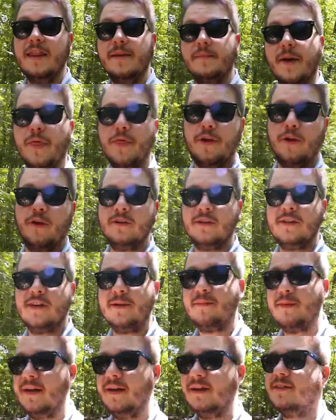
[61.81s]
And then my third
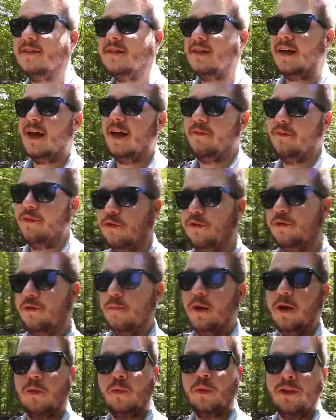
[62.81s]
tip is, if you're
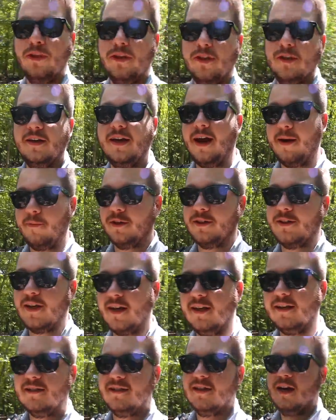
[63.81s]
familiar with camera
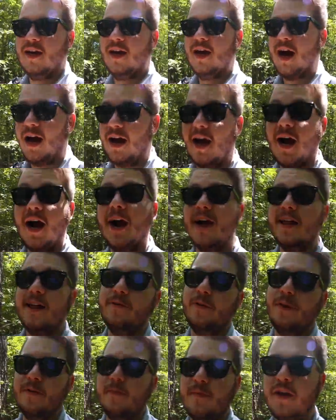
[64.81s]
settings, I highly
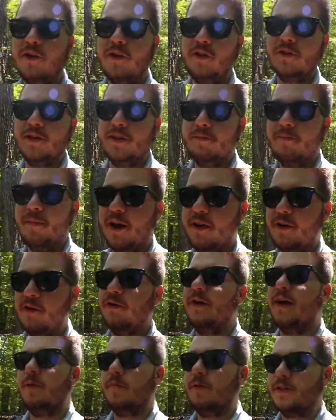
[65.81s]
recommend using
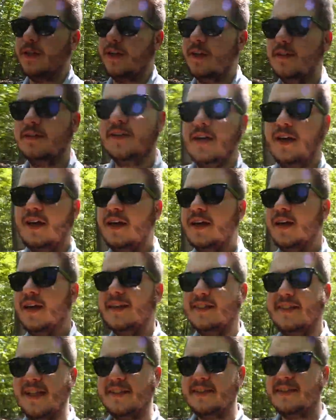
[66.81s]
manual camera settings.
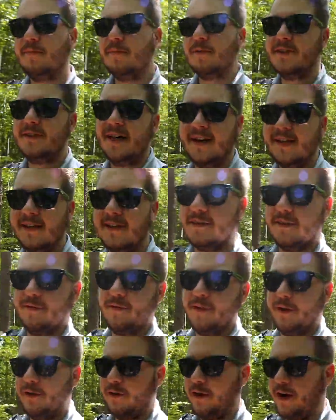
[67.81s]
It takes a couple seconds to
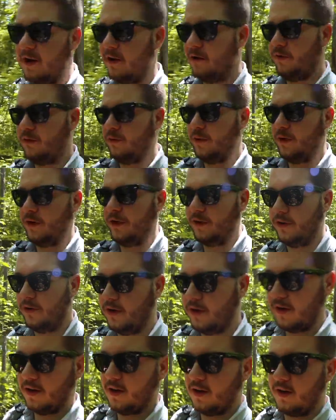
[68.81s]
figure out when
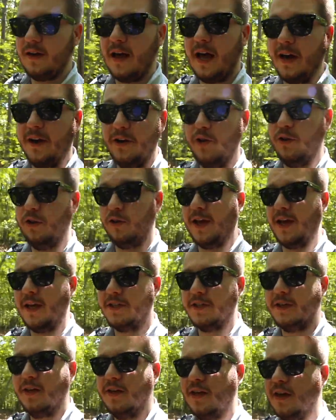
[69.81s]
you're uh, at a new
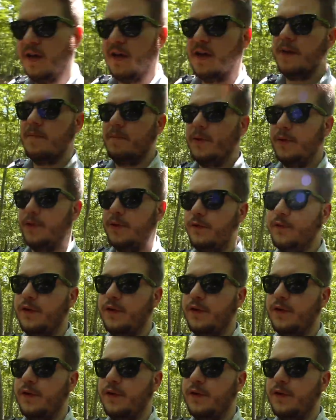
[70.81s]
location, but the